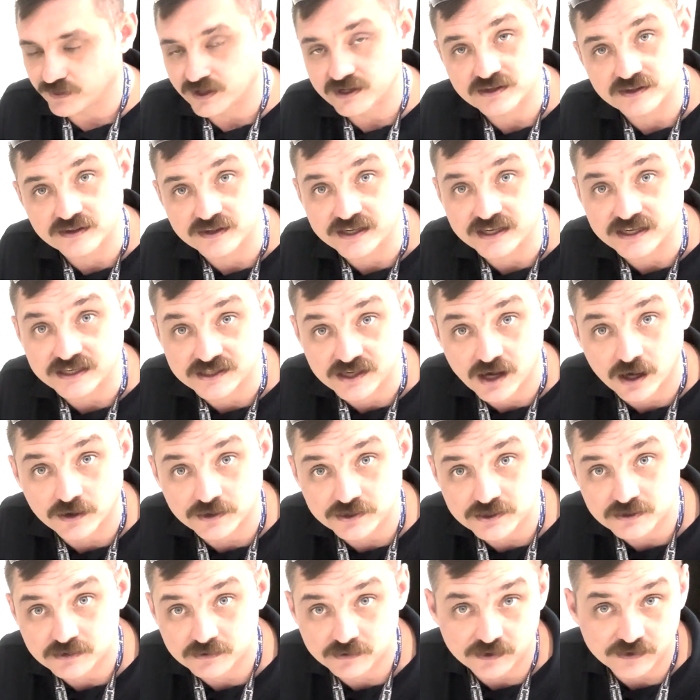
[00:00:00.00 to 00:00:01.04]
the
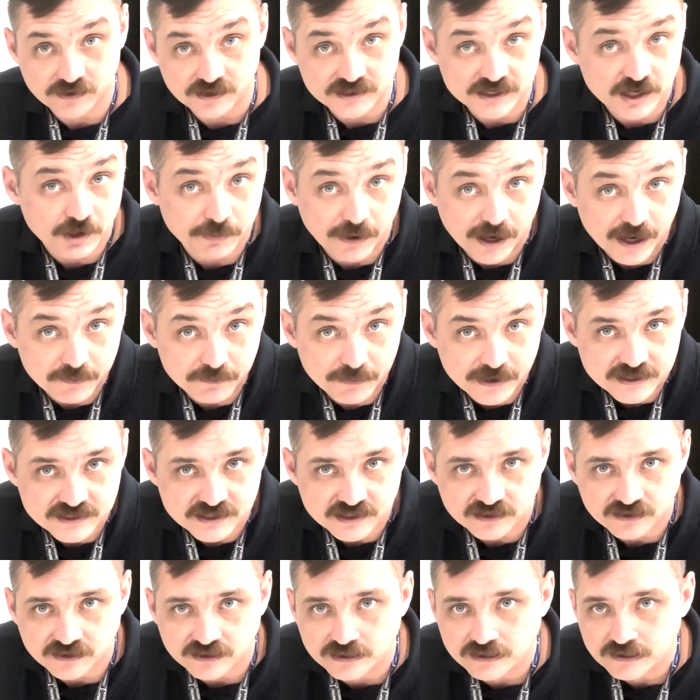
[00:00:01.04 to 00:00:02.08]
exhaust, or the tailpipe,
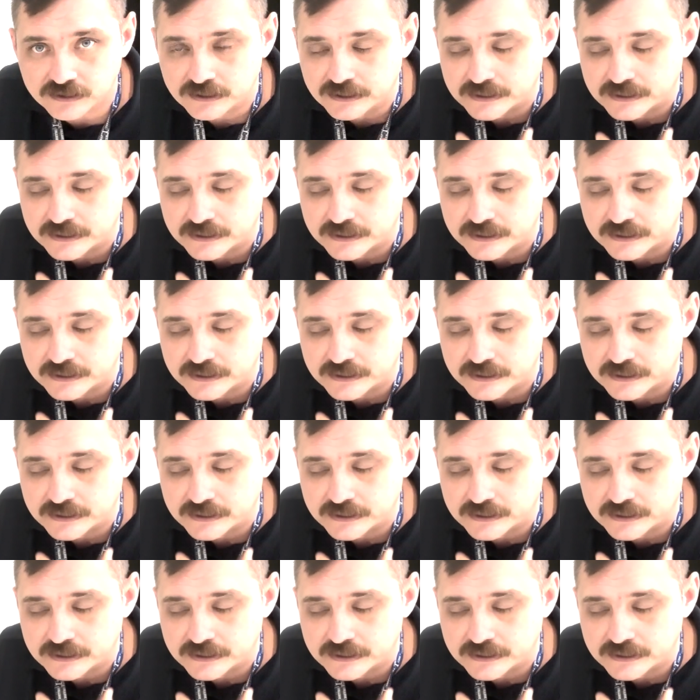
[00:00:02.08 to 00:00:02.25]
basically.